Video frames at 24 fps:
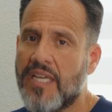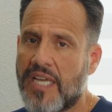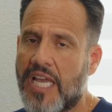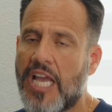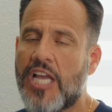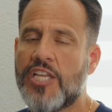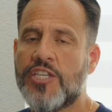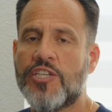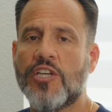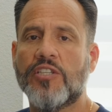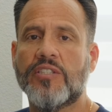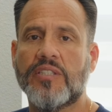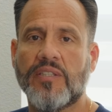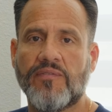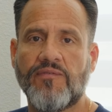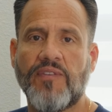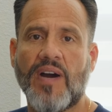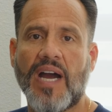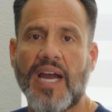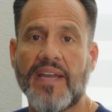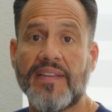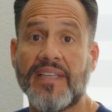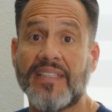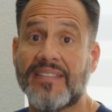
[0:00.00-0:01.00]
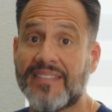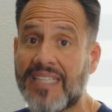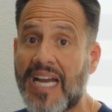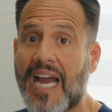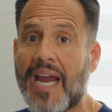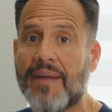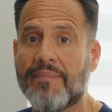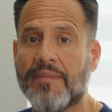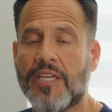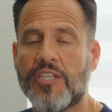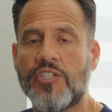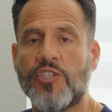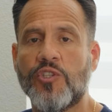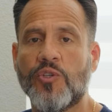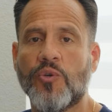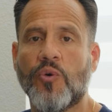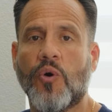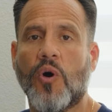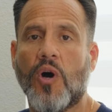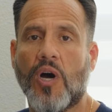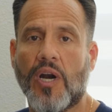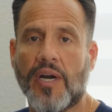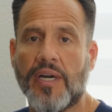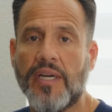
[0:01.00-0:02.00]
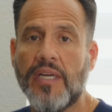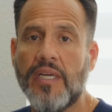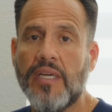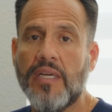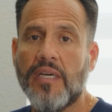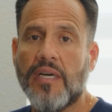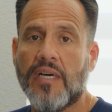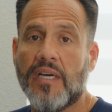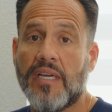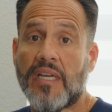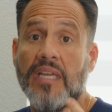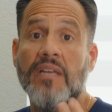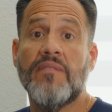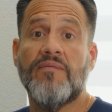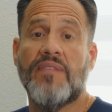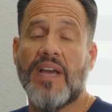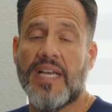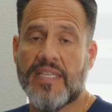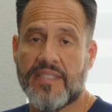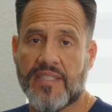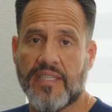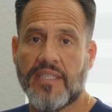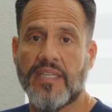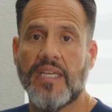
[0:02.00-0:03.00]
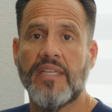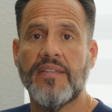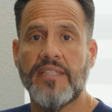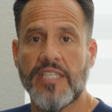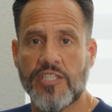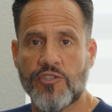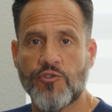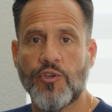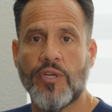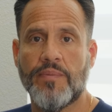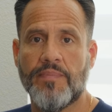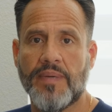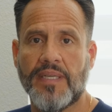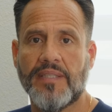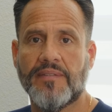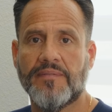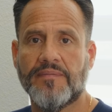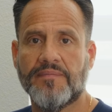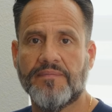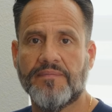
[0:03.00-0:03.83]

and justify the time that you are investing in this treatment.